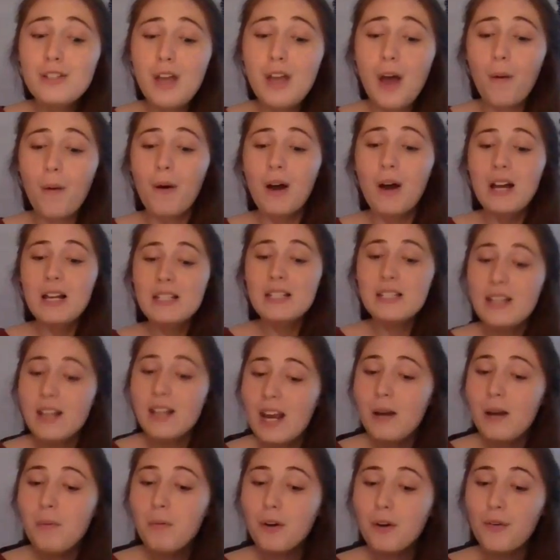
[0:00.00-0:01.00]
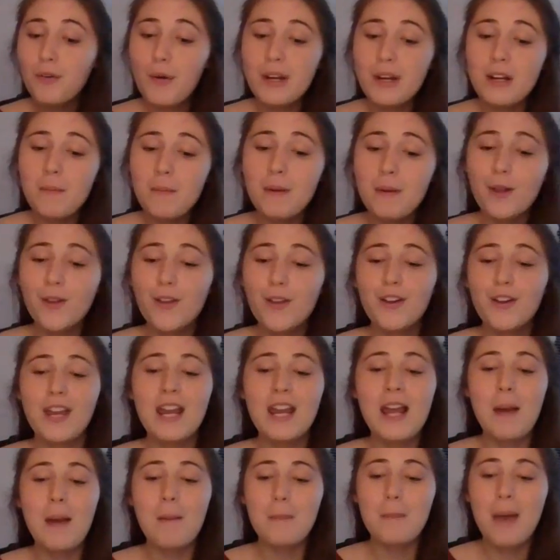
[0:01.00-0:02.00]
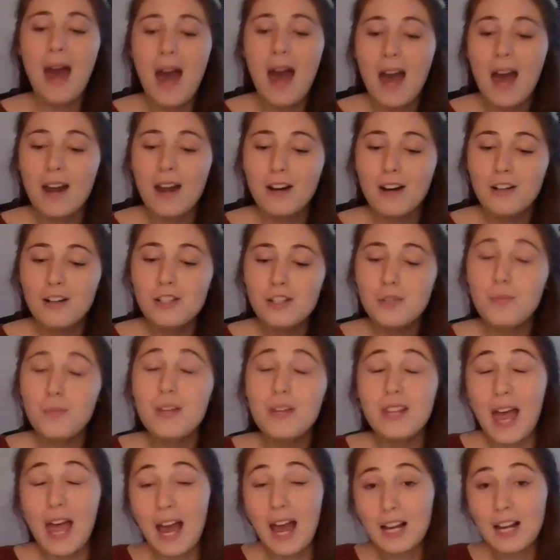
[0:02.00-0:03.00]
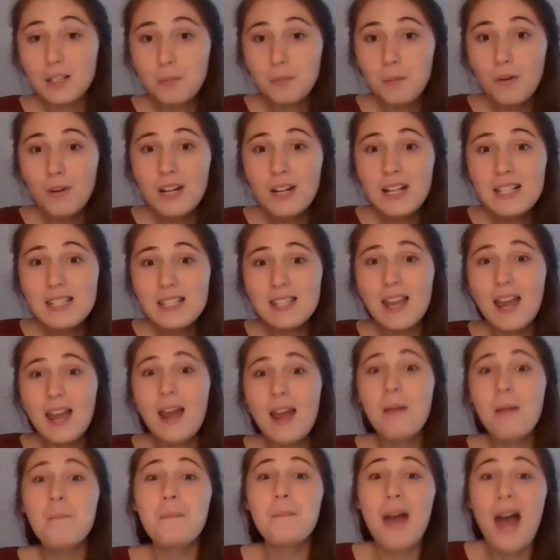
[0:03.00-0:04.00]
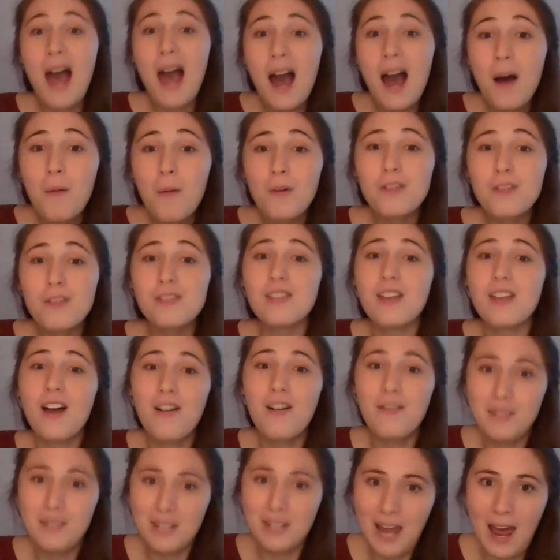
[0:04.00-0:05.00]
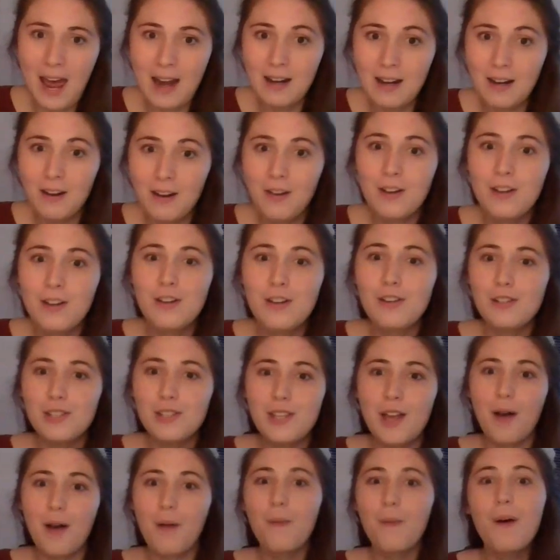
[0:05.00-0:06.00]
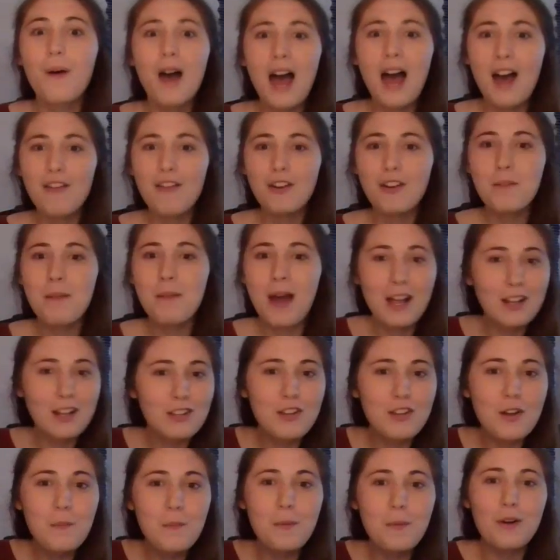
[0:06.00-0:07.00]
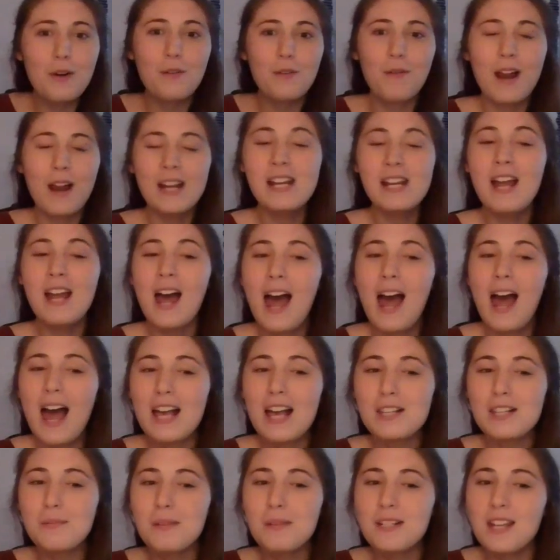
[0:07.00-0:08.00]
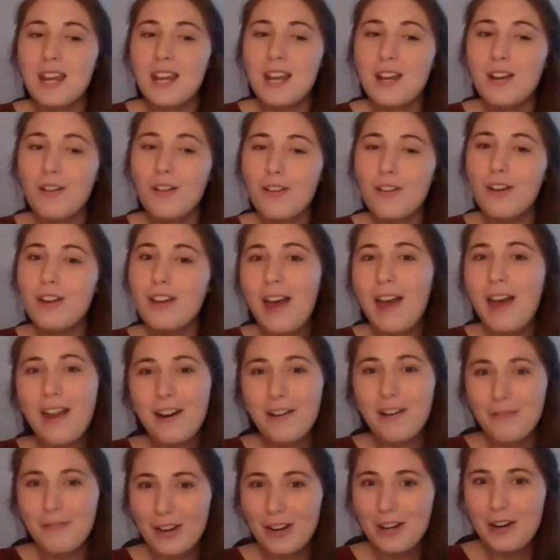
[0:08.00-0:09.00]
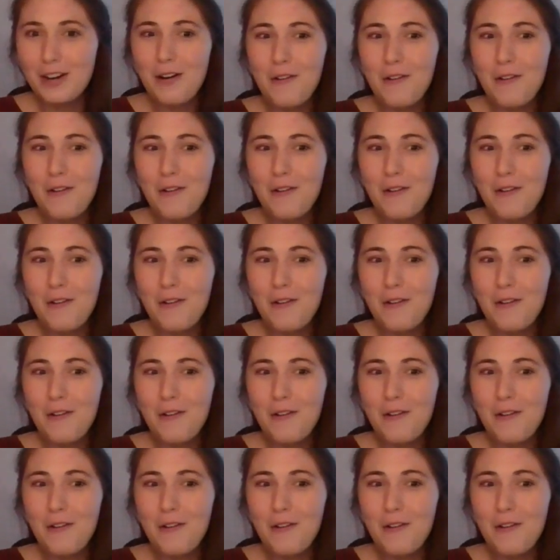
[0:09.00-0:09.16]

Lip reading: So today we're going to be looking at patterns with exponents and powers of 10. So have your math notebook ready as we take a look at our